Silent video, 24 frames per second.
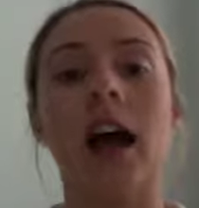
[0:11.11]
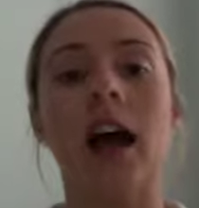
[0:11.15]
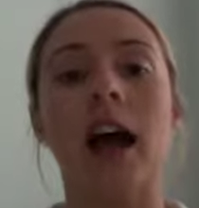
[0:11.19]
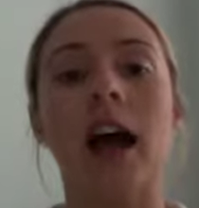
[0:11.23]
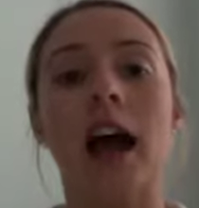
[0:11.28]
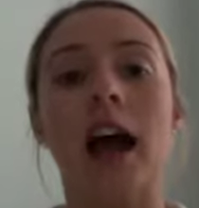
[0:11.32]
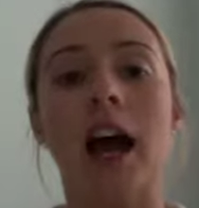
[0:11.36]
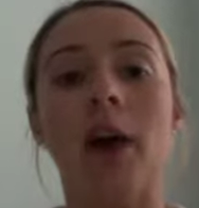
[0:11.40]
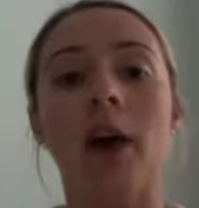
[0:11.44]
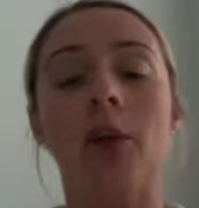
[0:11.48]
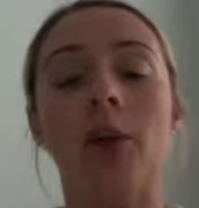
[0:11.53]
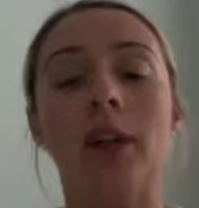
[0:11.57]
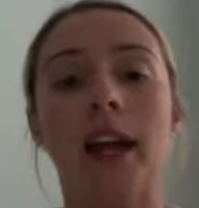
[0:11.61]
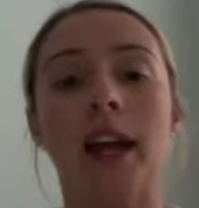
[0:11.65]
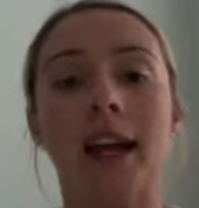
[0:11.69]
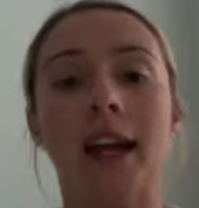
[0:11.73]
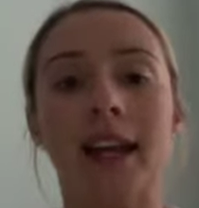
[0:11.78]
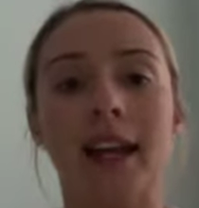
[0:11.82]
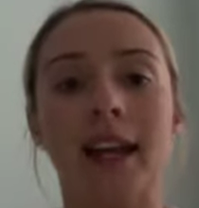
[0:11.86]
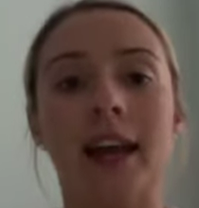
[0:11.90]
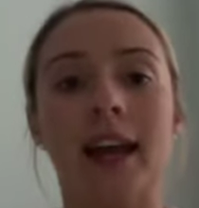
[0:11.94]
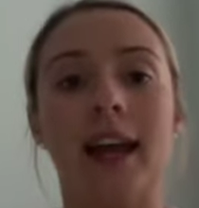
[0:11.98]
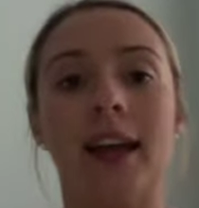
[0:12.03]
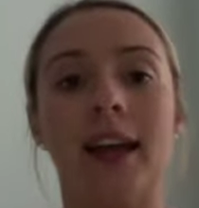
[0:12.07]
how would I
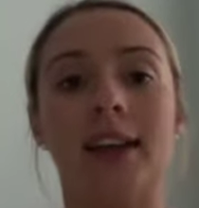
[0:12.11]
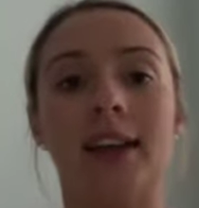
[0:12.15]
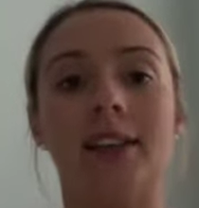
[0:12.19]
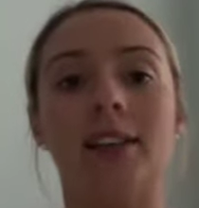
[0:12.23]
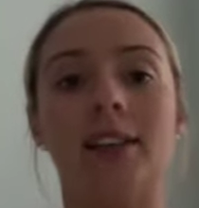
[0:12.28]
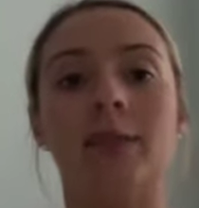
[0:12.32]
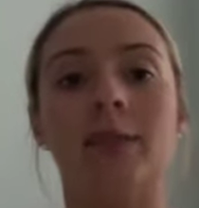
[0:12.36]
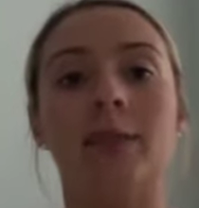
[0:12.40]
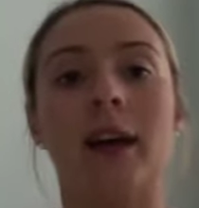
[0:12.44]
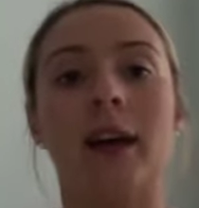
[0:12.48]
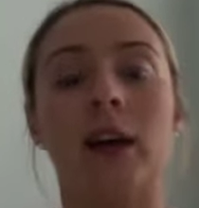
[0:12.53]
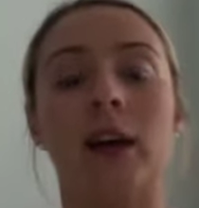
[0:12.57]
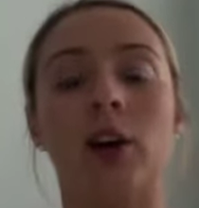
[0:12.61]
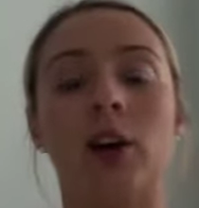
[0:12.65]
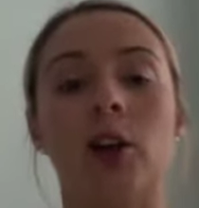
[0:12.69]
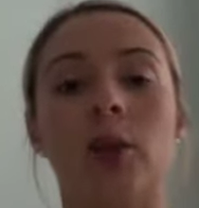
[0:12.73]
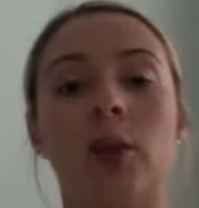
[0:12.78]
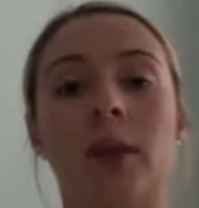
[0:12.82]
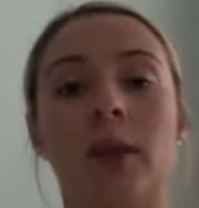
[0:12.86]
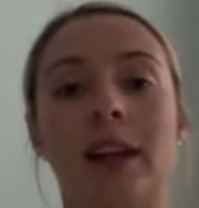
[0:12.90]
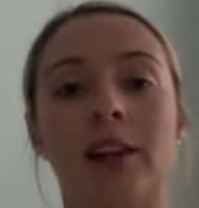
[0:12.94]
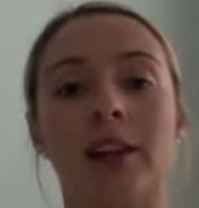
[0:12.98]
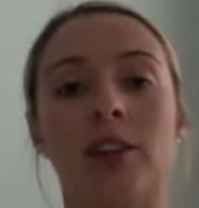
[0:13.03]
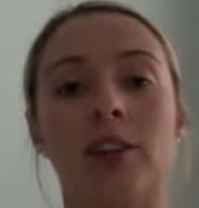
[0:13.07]
enhance my
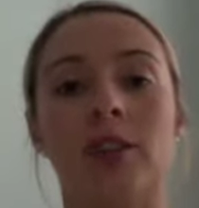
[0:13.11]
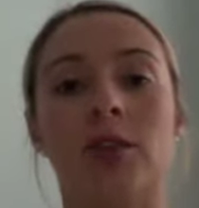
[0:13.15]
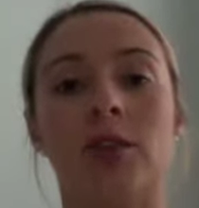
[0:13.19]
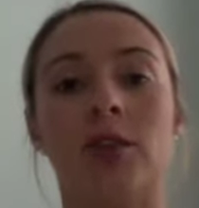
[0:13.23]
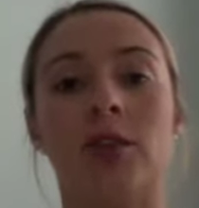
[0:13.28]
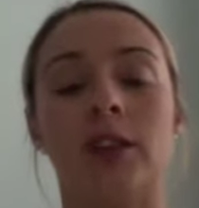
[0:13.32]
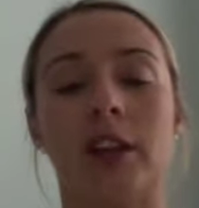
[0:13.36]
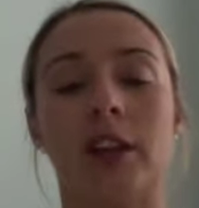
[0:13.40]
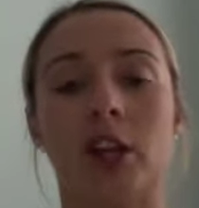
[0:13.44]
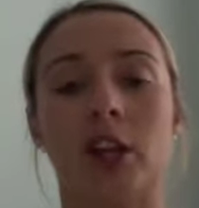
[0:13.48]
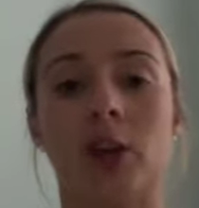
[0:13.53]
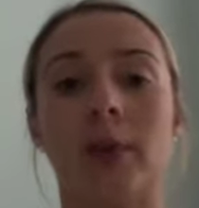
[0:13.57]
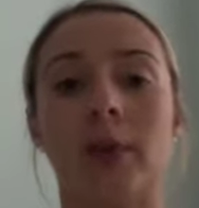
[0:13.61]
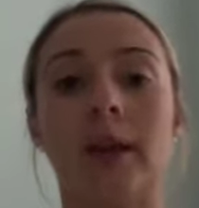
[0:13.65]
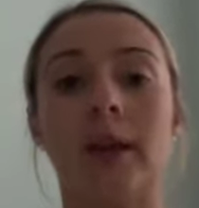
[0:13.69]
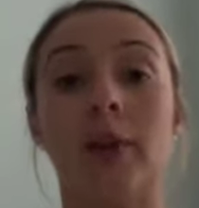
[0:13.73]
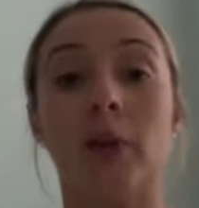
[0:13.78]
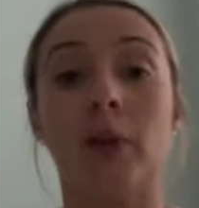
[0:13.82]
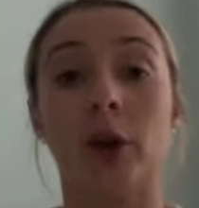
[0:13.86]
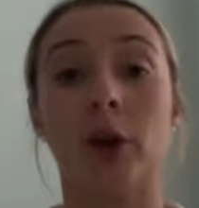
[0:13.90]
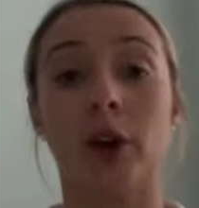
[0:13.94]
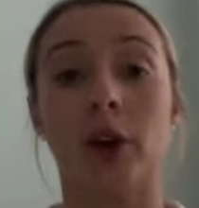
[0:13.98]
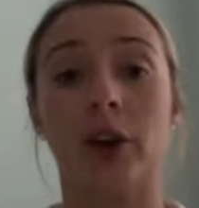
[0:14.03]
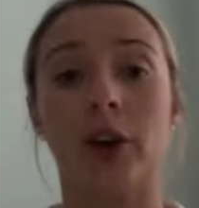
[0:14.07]
occupational therapy
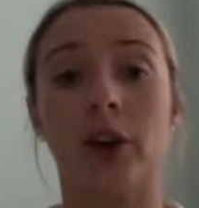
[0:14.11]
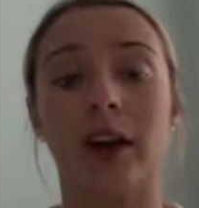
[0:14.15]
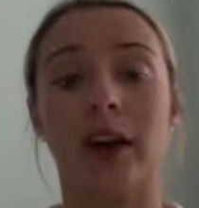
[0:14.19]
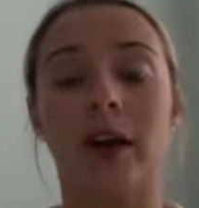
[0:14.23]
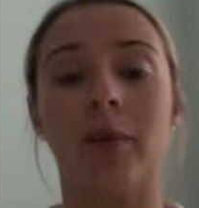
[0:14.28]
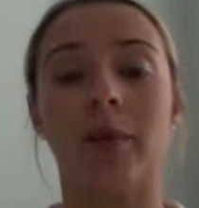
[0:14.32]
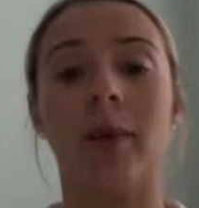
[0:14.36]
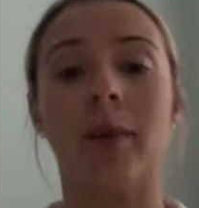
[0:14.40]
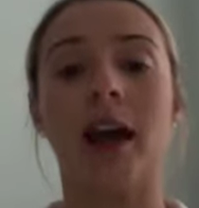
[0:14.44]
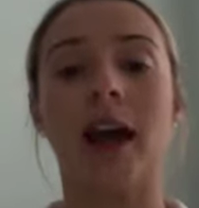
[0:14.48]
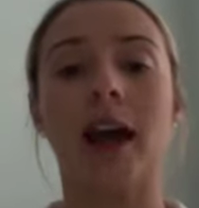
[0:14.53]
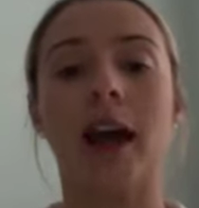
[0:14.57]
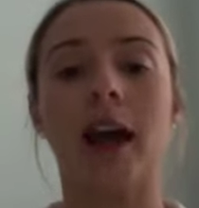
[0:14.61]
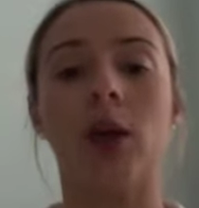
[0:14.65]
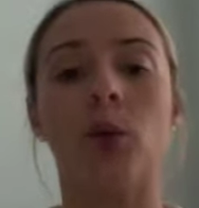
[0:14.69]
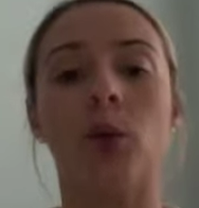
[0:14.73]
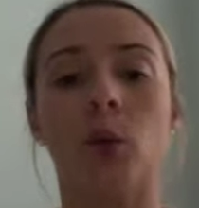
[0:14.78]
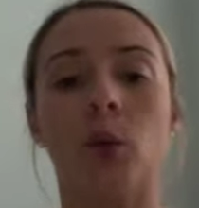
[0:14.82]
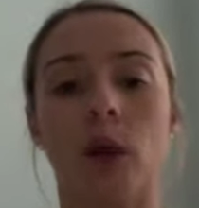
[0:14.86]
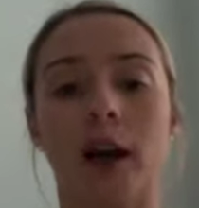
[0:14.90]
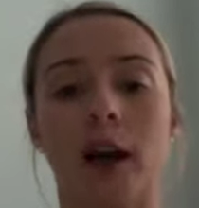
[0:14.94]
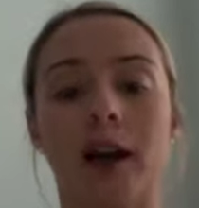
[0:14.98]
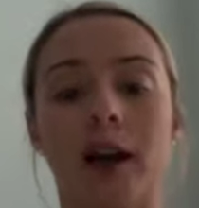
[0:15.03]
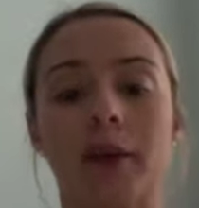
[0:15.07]
program and
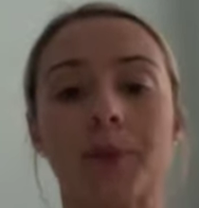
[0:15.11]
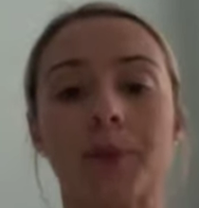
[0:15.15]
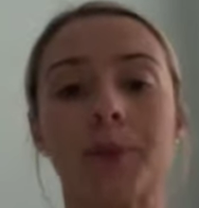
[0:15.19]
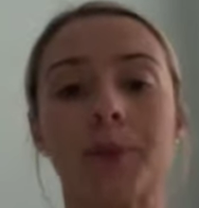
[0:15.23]
why?